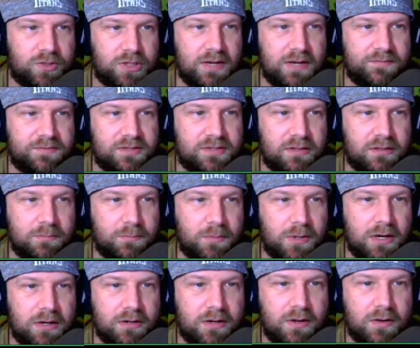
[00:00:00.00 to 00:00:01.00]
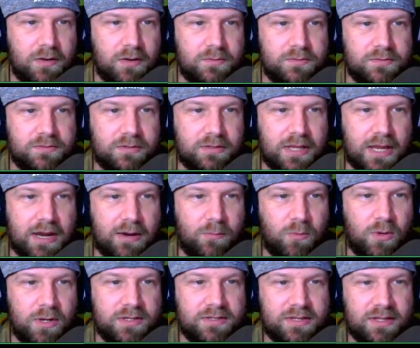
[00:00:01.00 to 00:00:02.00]
Chiefs at Broncos,
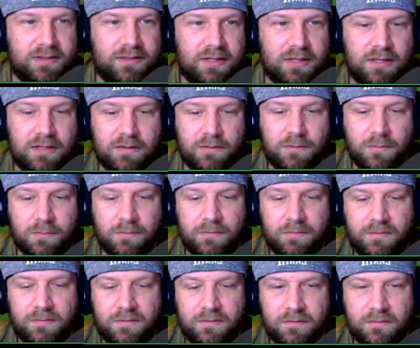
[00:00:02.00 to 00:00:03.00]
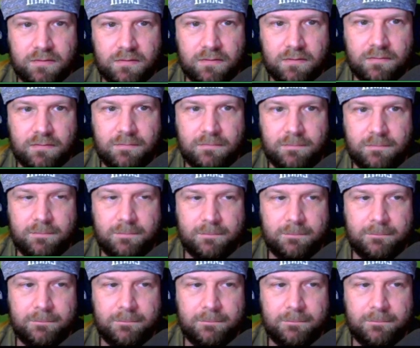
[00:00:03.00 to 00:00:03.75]
Cowboys at the Eagles. Oh yeah, yeah,